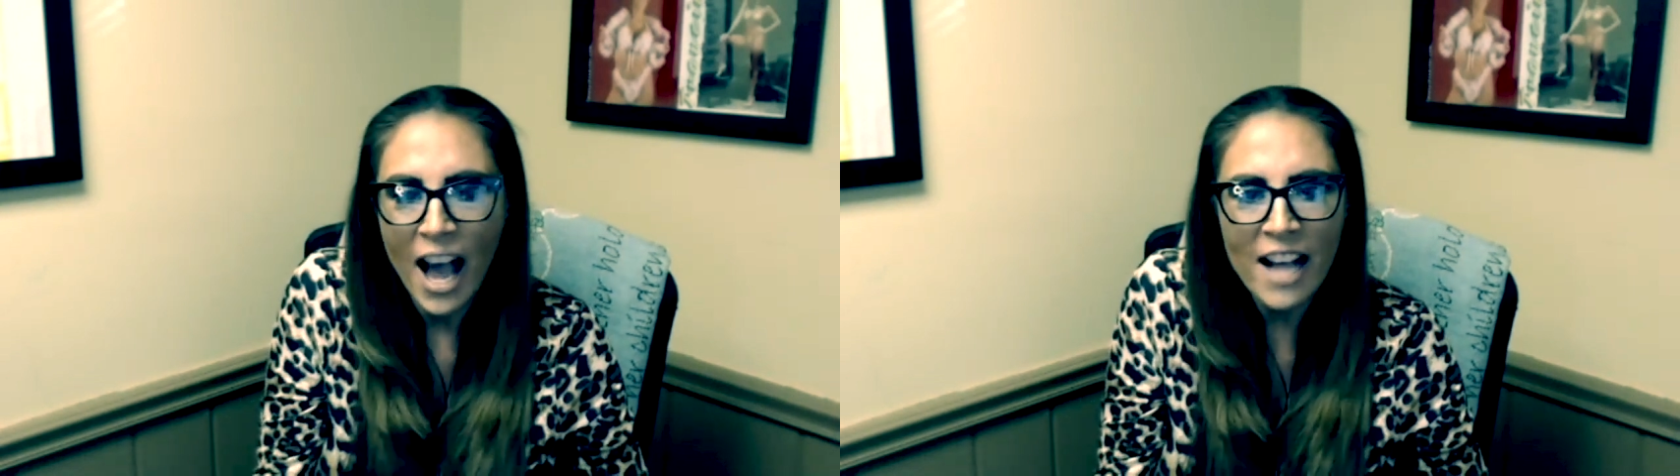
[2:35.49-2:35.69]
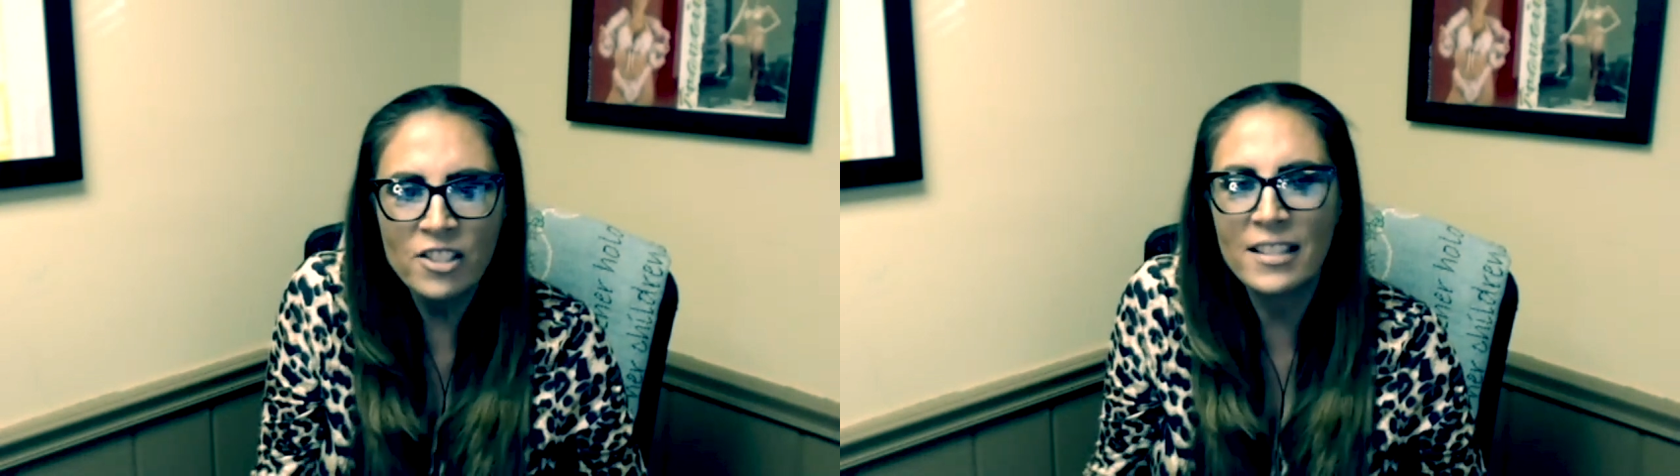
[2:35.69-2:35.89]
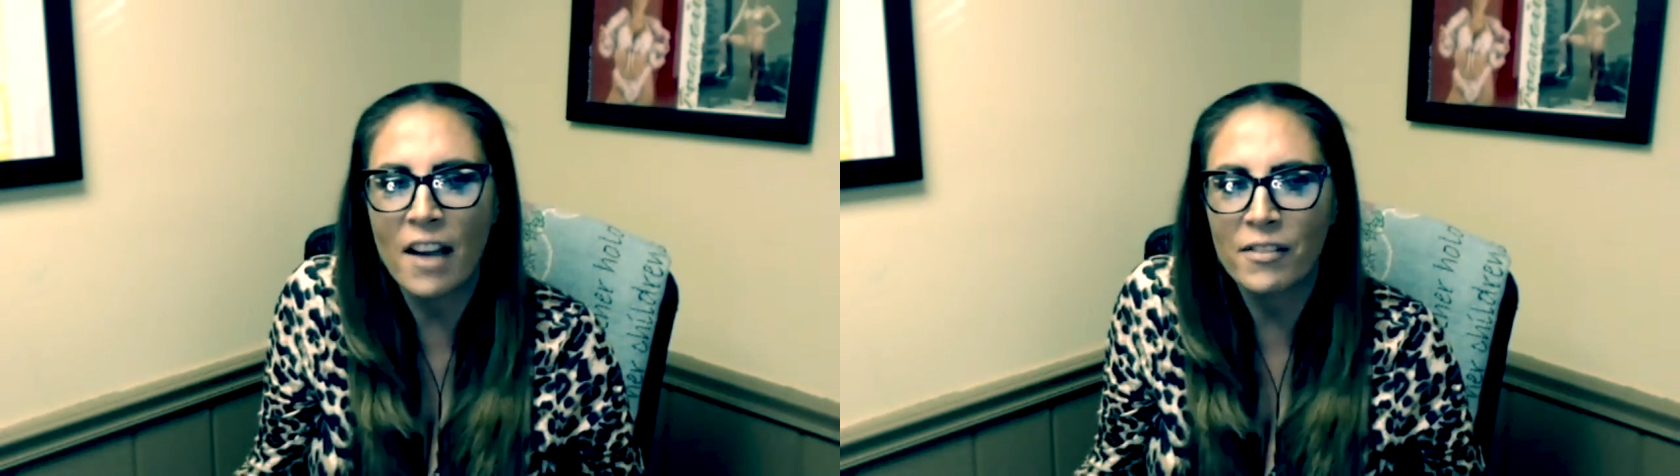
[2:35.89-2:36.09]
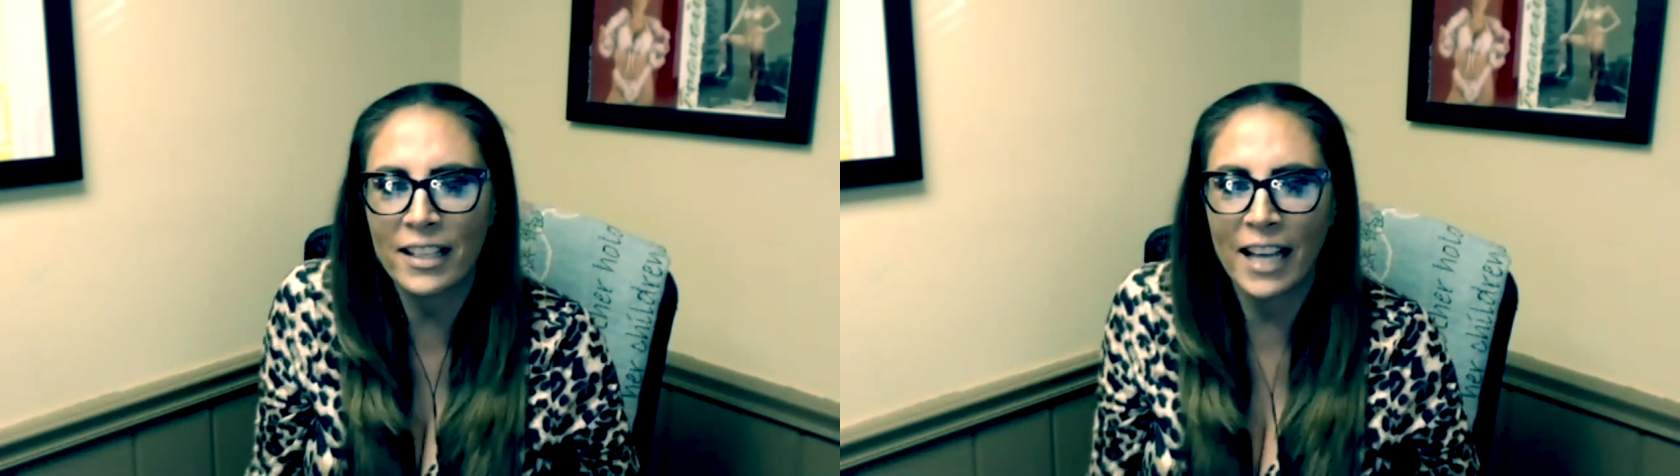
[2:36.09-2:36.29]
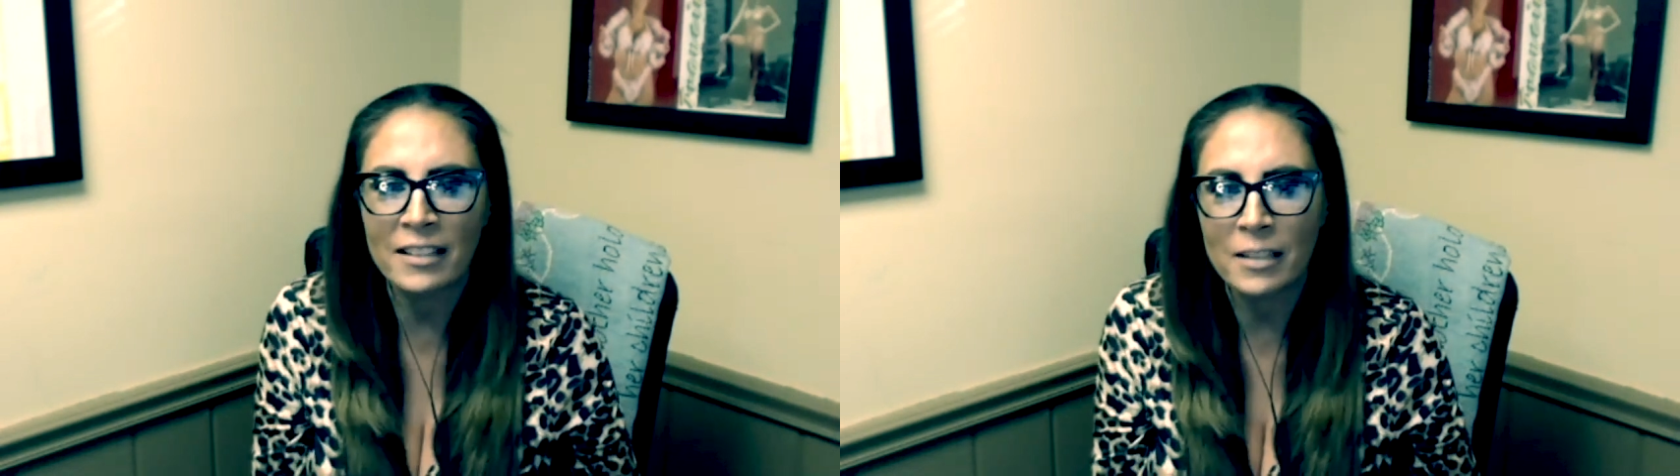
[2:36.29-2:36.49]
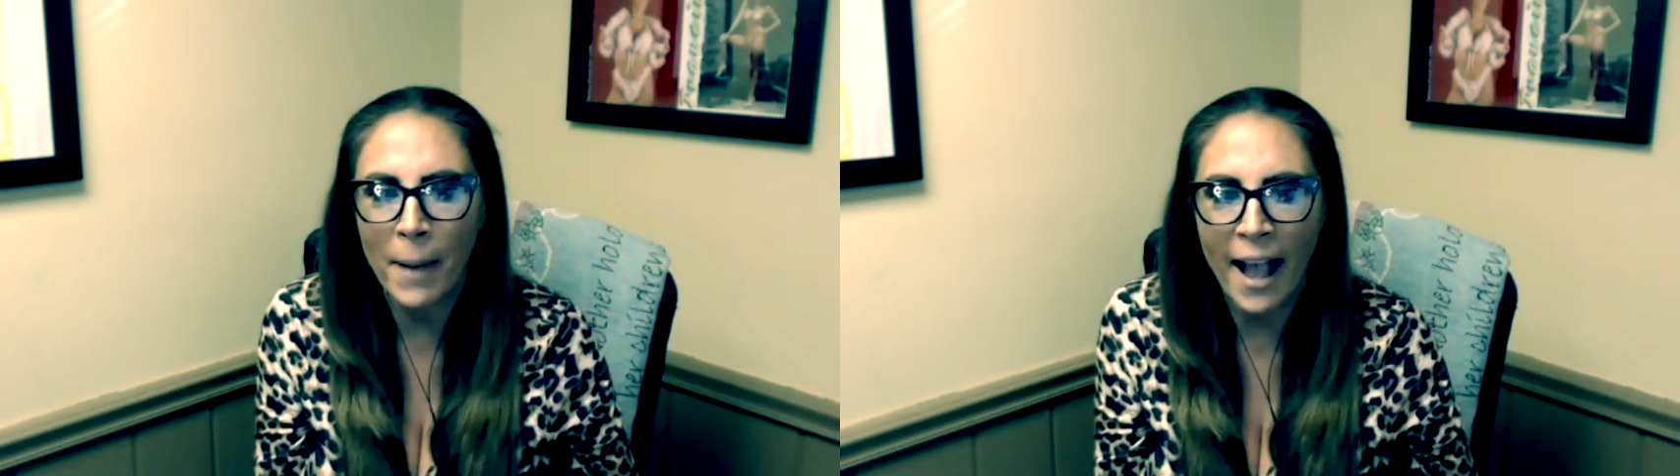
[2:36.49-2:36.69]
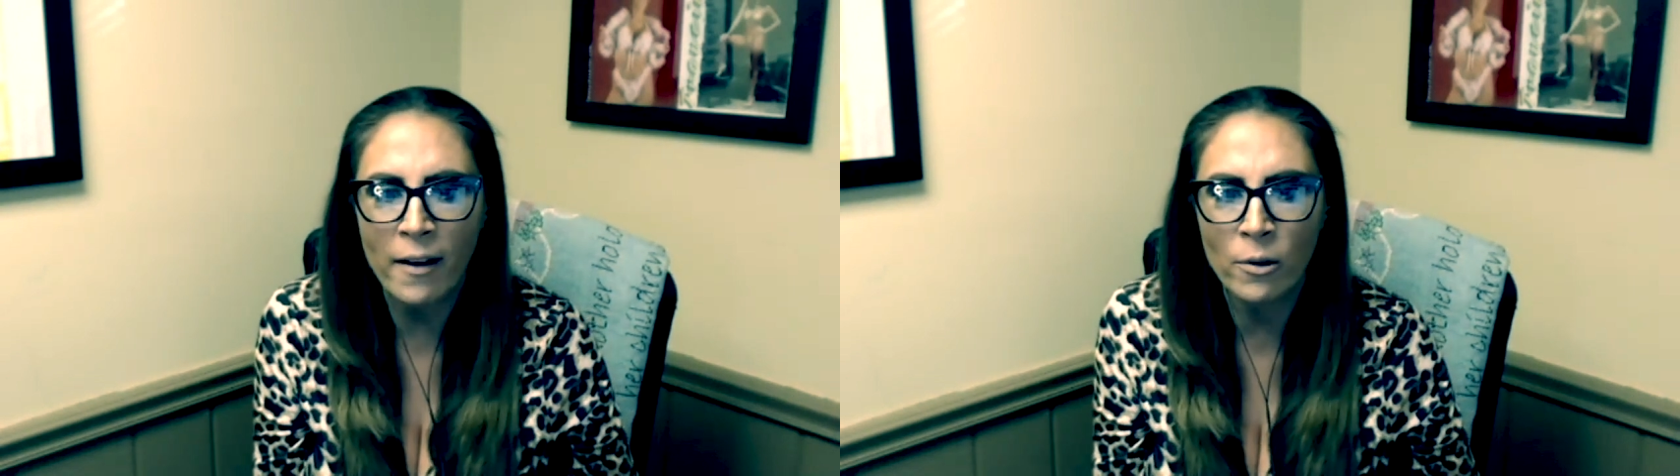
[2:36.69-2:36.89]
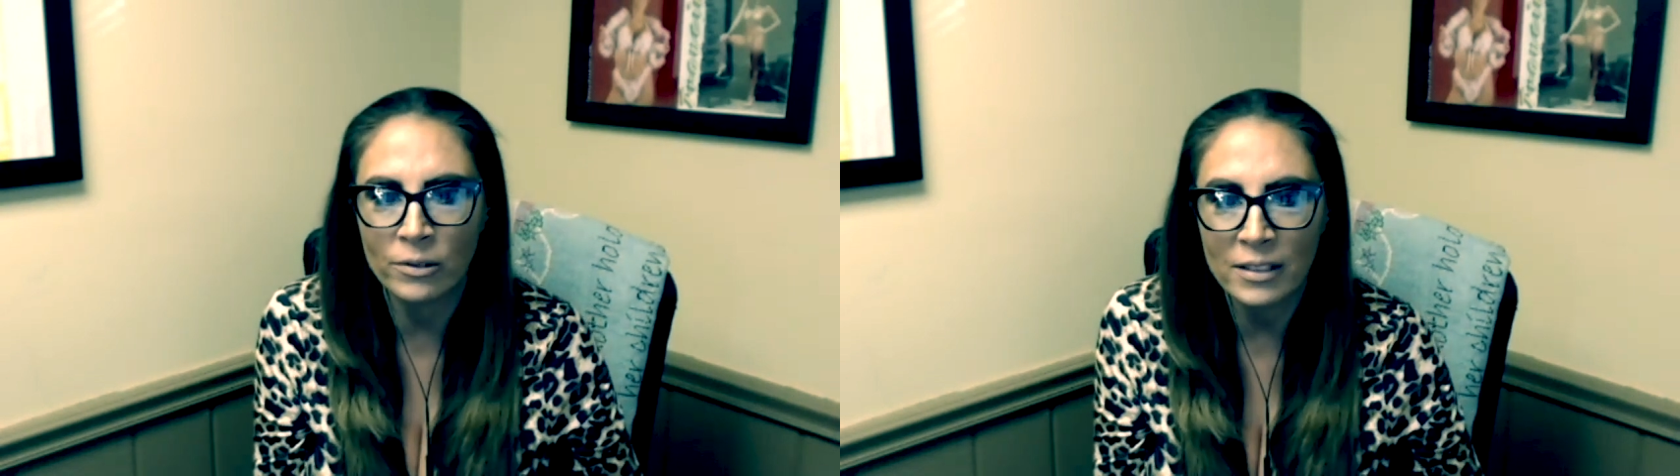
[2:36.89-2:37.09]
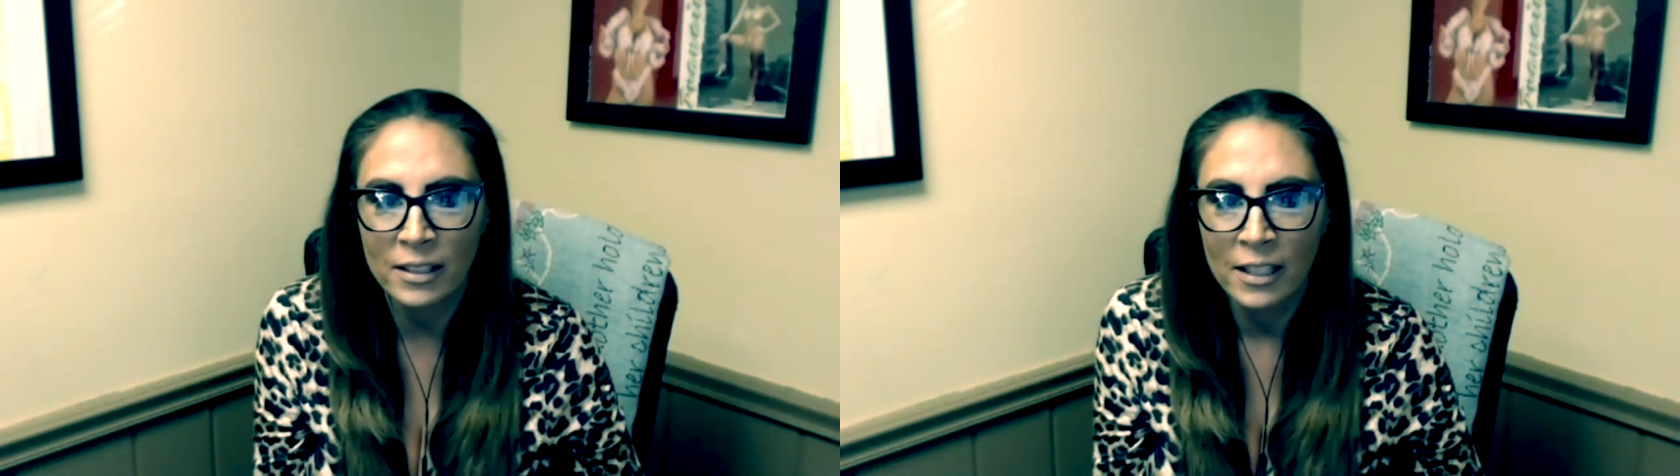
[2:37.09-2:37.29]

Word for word: I just never gained a pound.